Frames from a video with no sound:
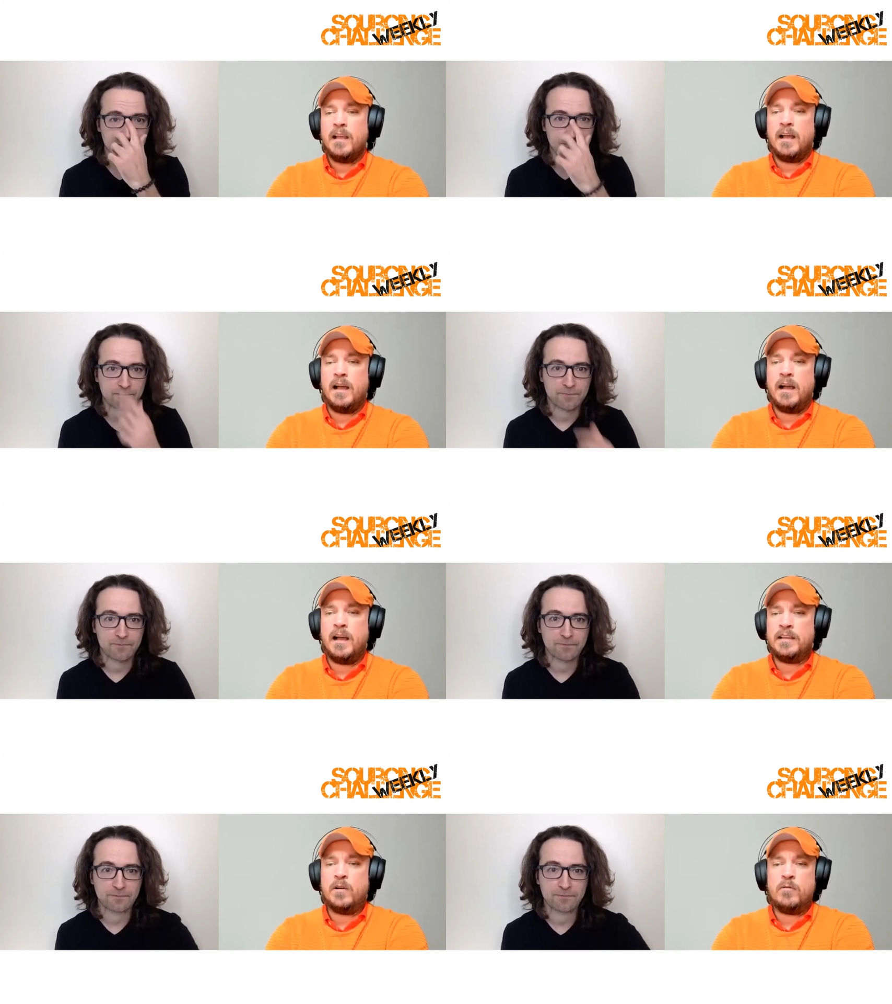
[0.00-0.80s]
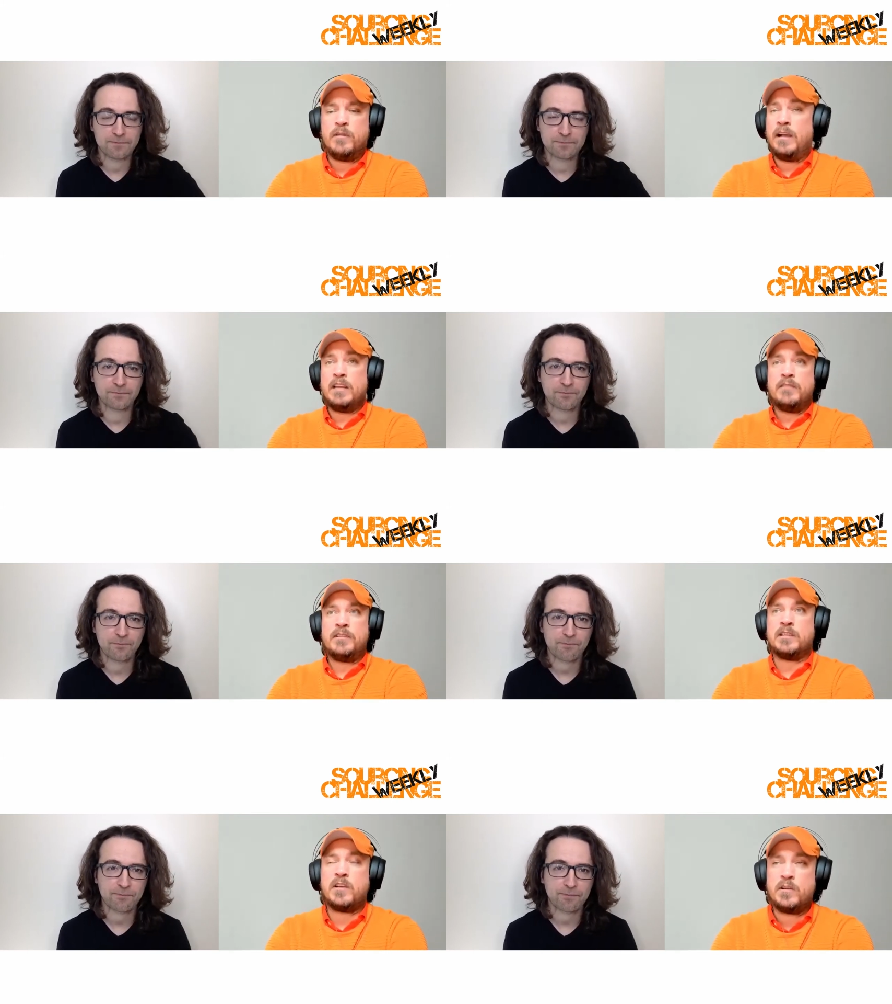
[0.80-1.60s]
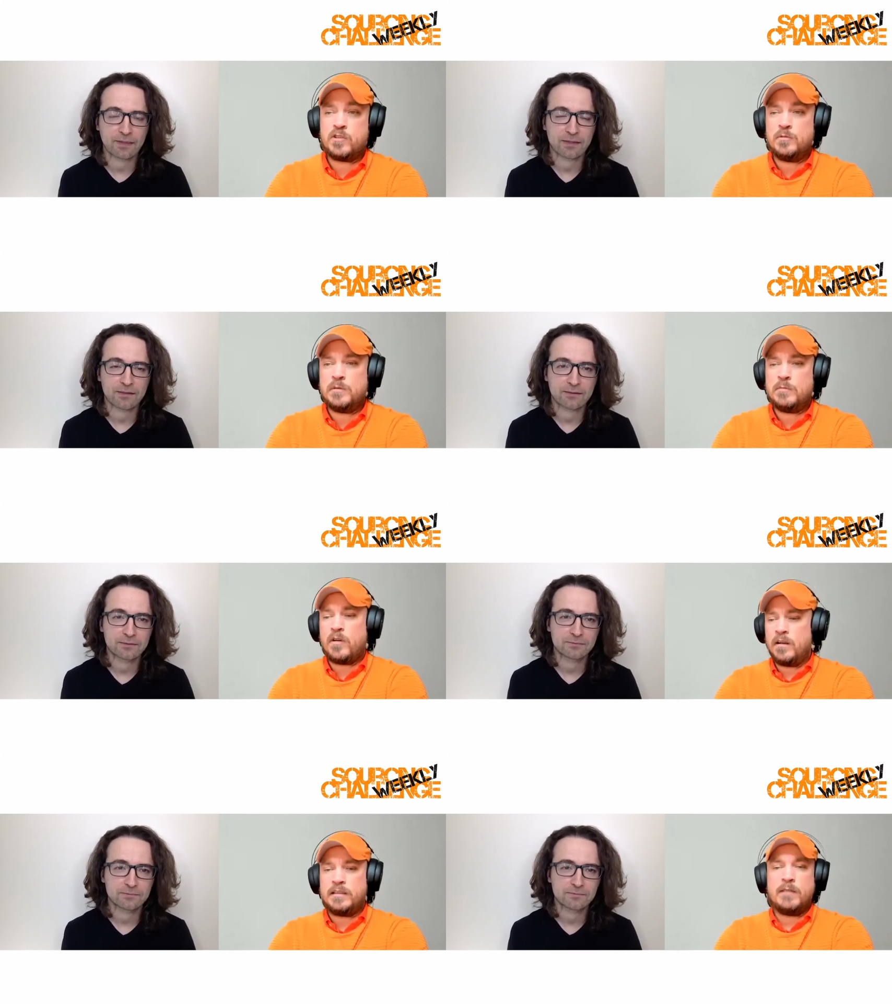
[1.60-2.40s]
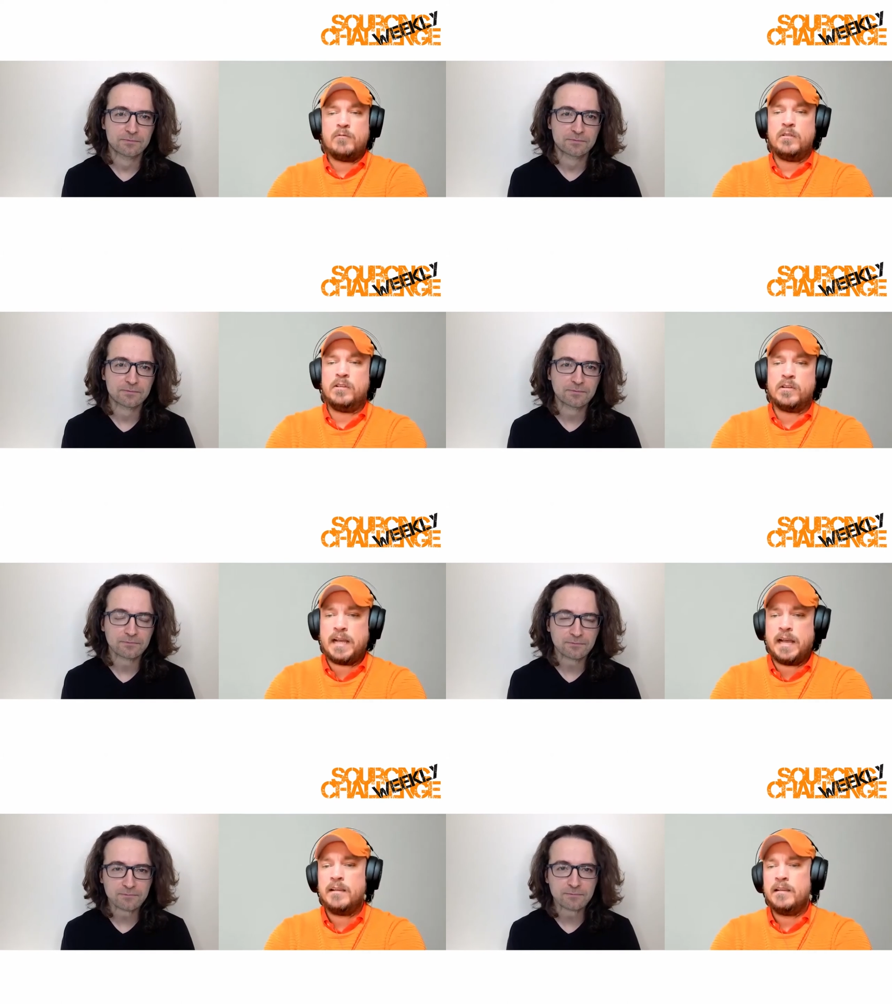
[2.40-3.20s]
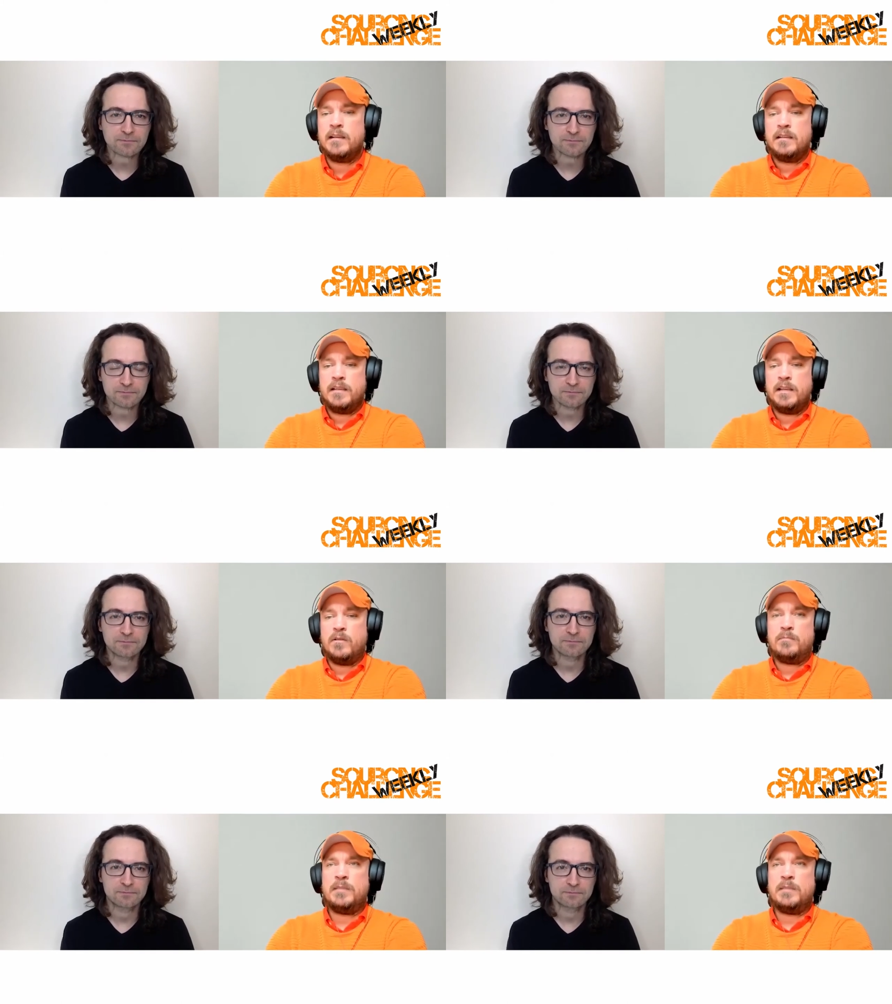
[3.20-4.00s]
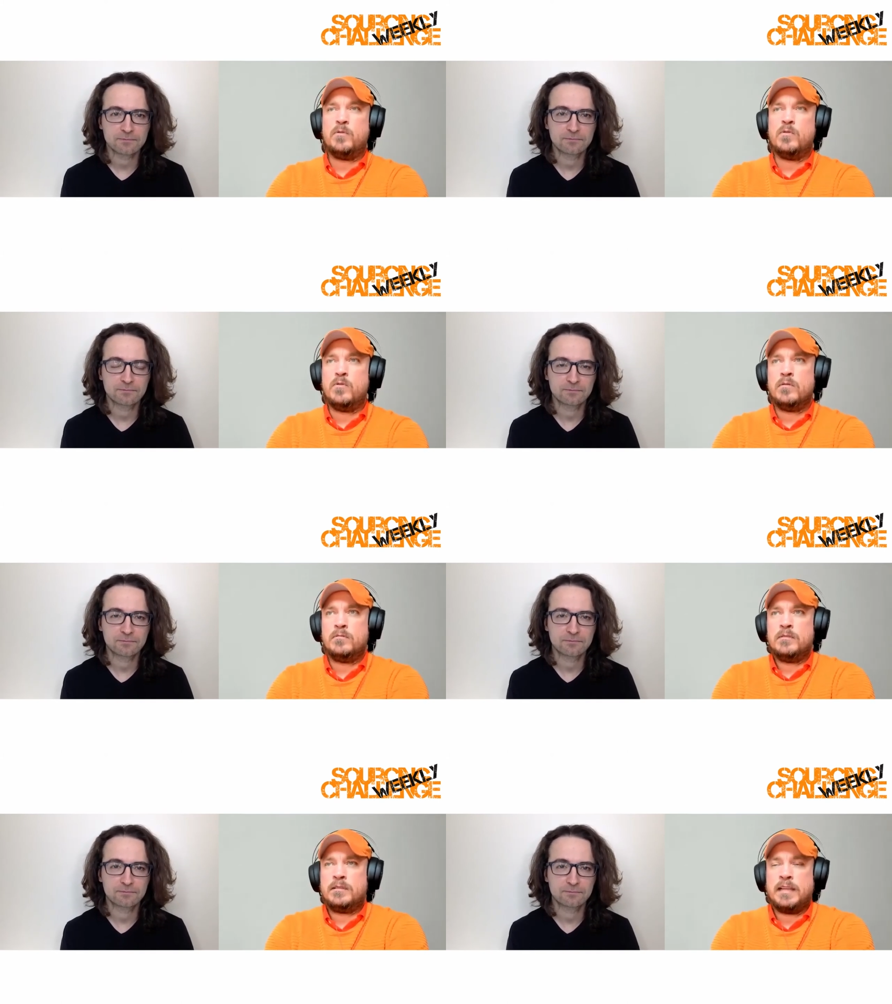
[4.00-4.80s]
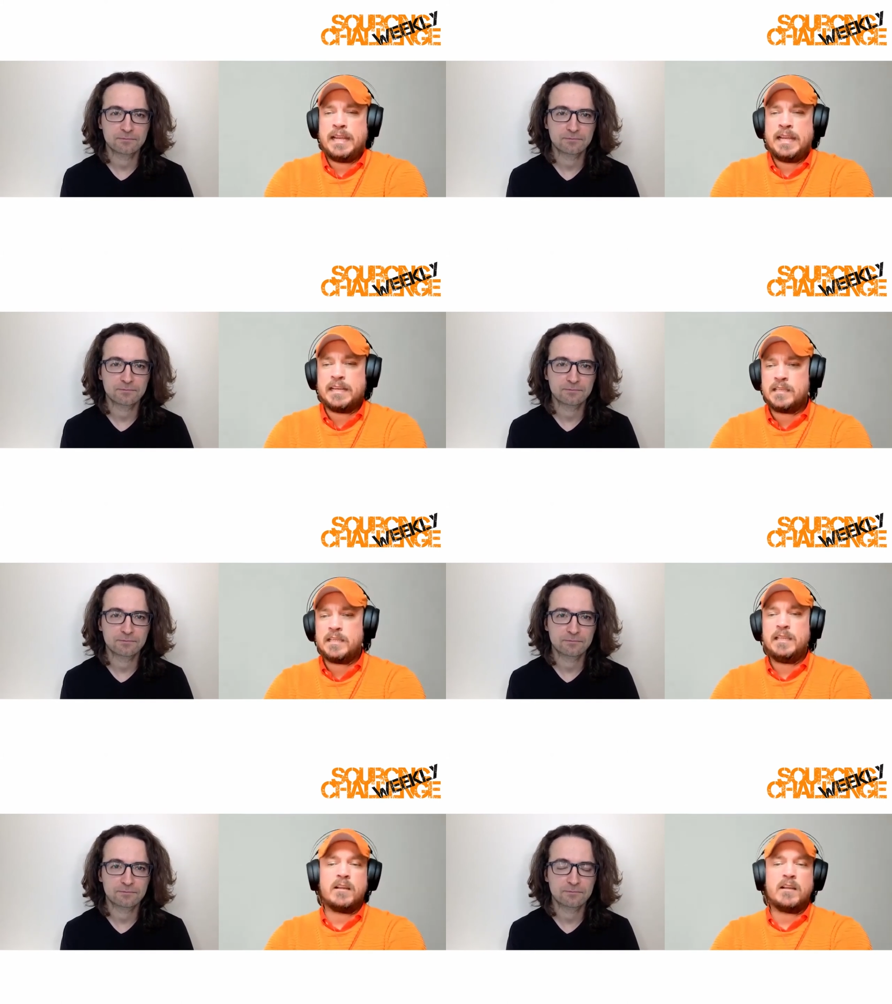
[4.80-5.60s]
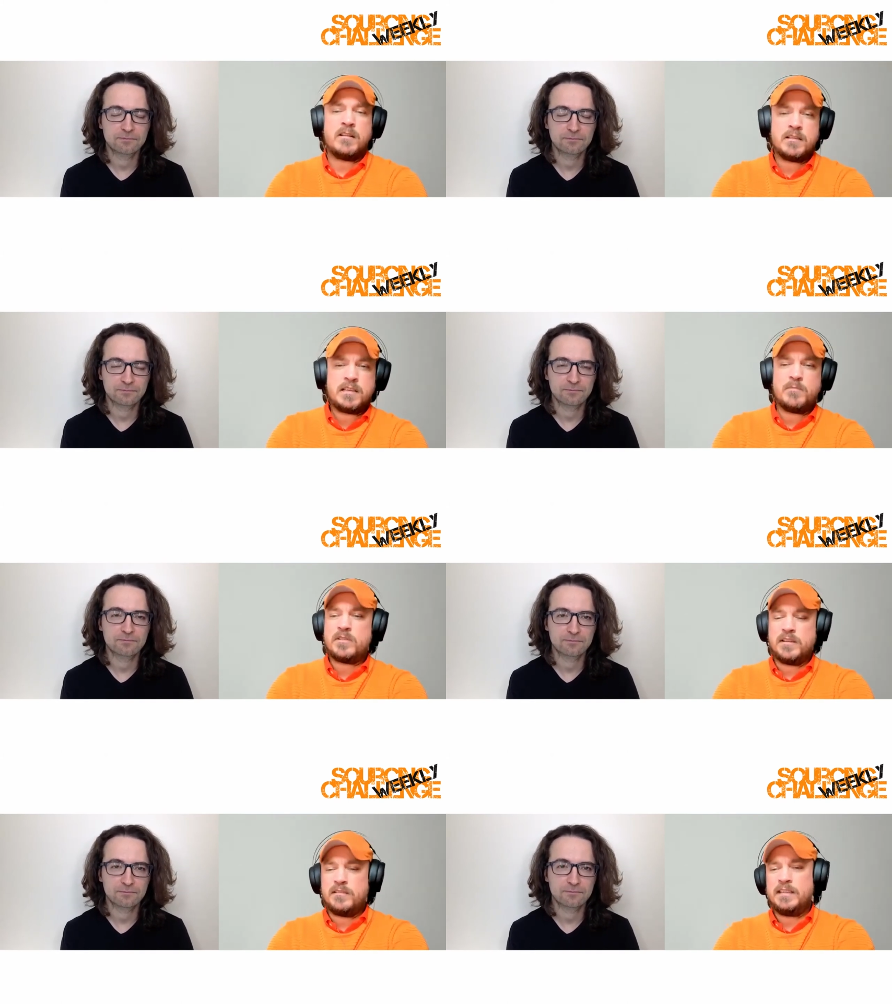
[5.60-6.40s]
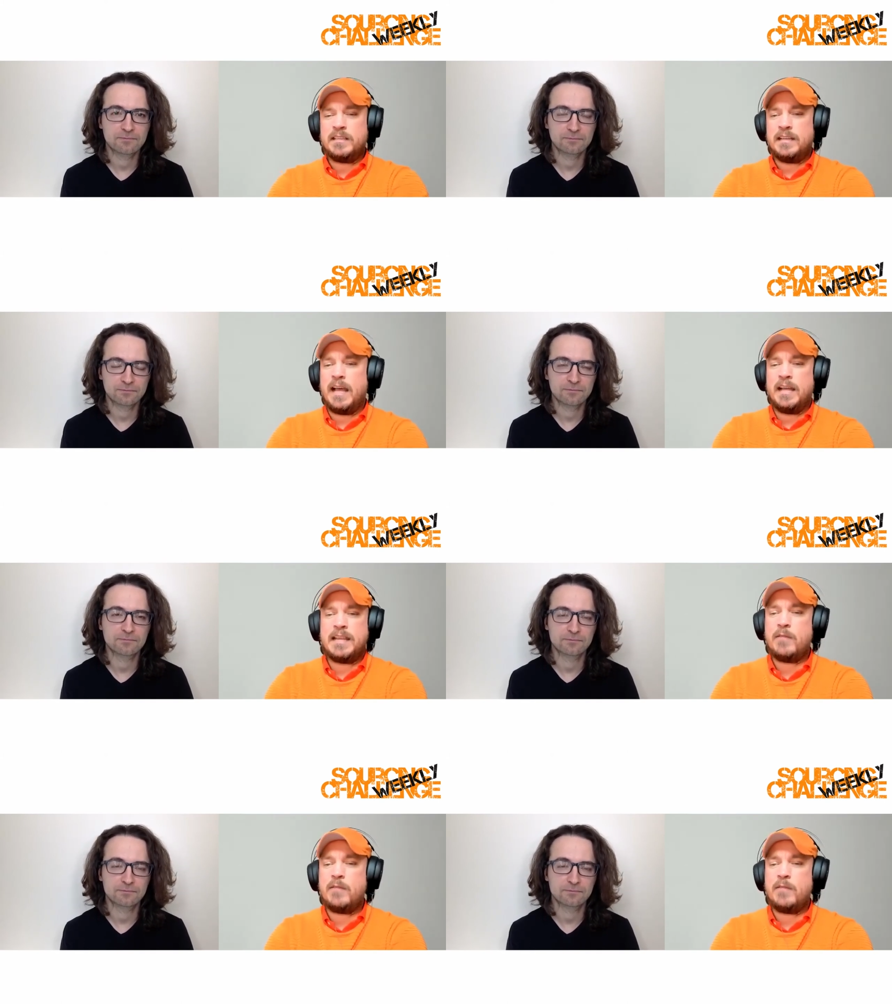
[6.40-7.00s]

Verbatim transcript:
Speaker 1: uh, you know, and if it's a consumer product, they will look at, you know, people who that they can see are customers and things like that.